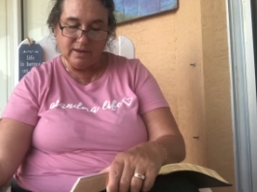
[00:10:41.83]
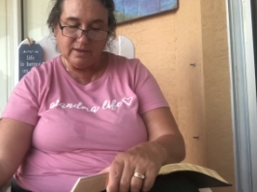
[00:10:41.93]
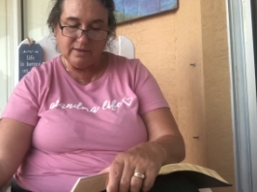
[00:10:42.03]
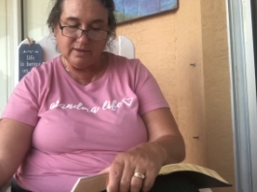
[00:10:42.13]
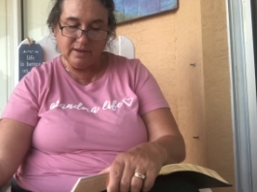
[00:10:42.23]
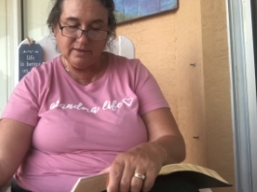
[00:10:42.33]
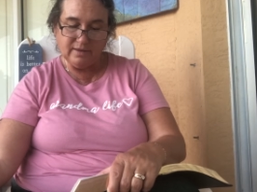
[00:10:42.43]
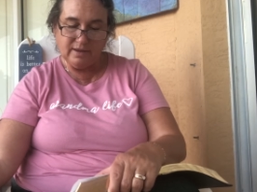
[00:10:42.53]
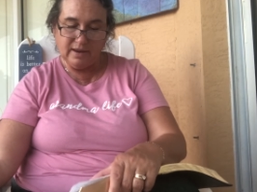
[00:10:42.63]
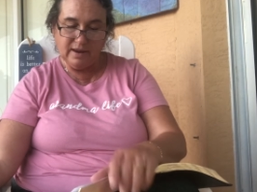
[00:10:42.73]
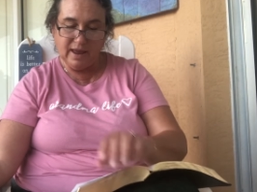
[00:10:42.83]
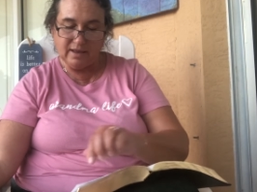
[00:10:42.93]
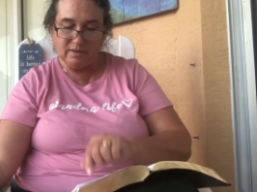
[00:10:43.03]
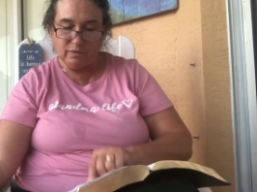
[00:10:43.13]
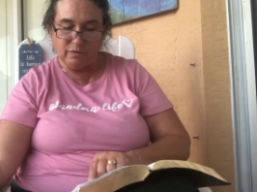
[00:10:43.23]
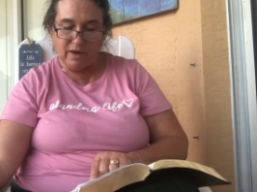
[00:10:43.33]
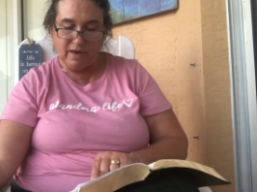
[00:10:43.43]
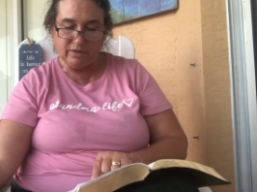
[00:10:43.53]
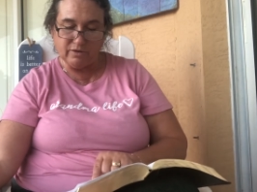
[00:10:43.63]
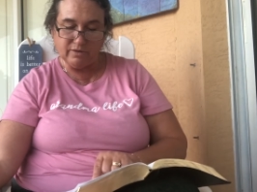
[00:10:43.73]
Sixteen heads of
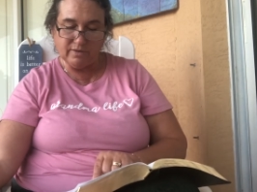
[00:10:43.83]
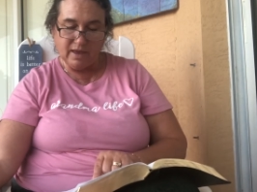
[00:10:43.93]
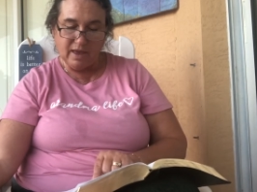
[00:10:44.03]
fathers,